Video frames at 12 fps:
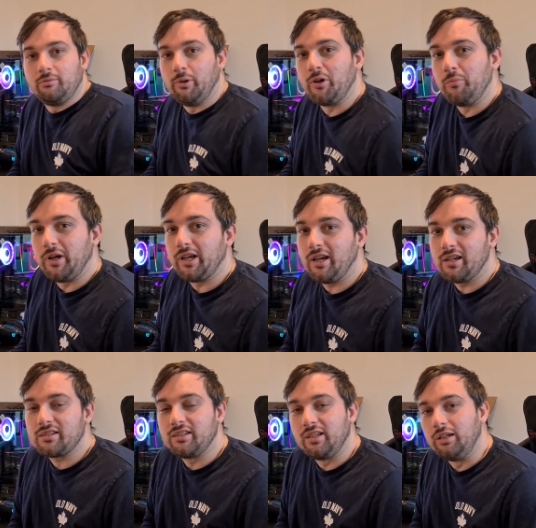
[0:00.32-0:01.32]
Welcome back
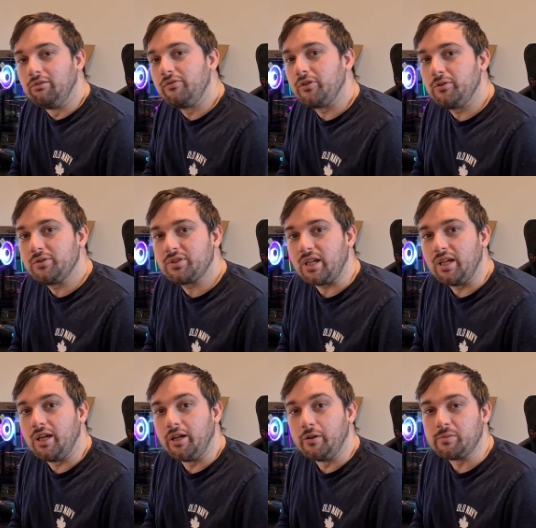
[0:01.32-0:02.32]
guys to the reviews.
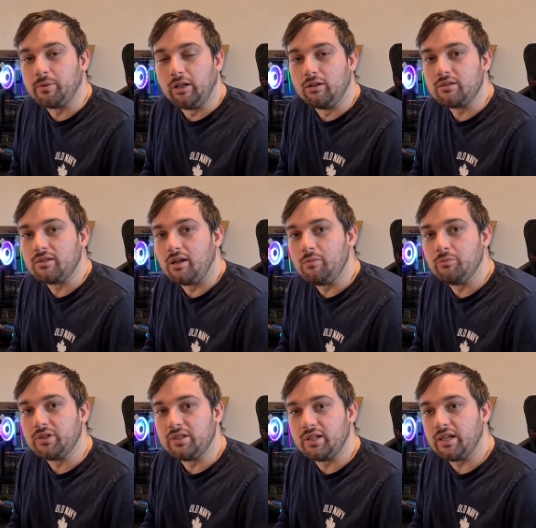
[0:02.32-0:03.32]
Uh, I know it's been a long
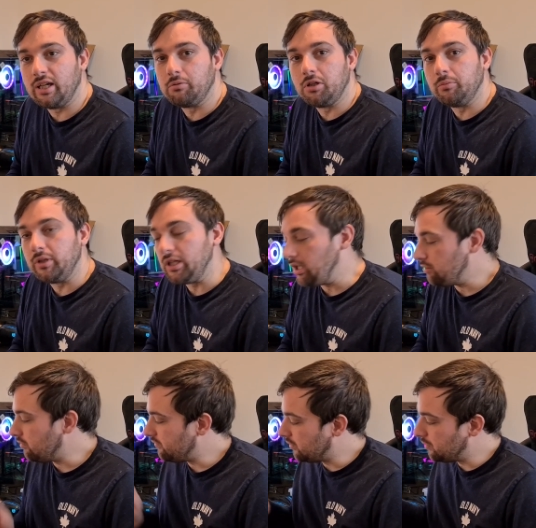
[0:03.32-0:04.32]
time but today I'm going to
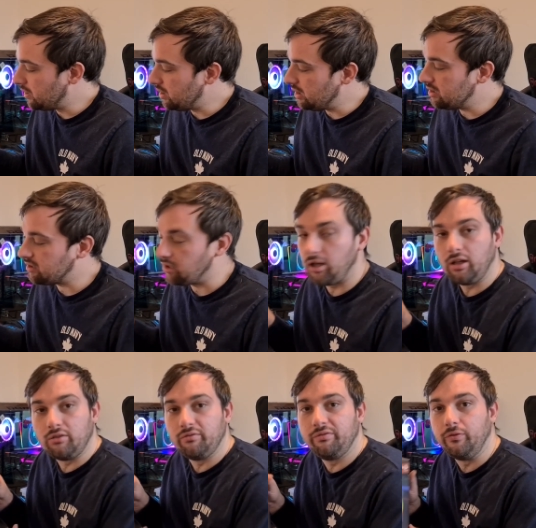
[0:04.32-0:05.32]
be reviewing the
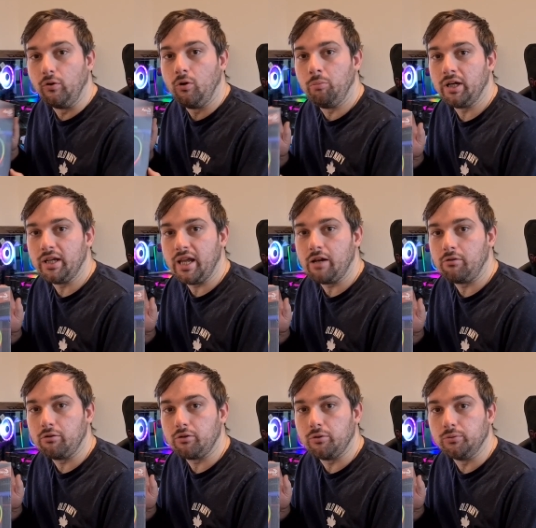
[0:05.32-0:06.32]
Cylon 4 by
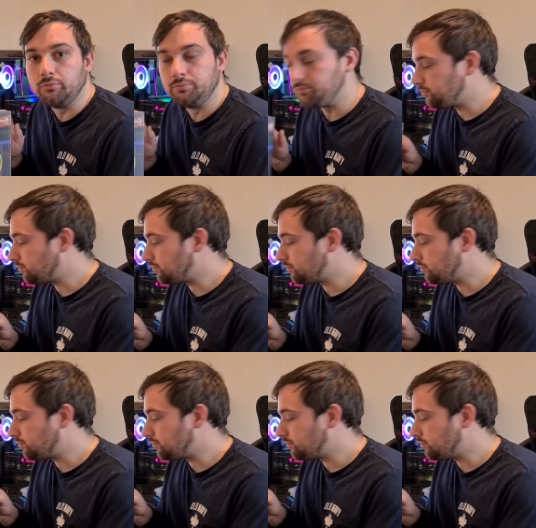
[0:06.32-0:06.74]
Aerocool.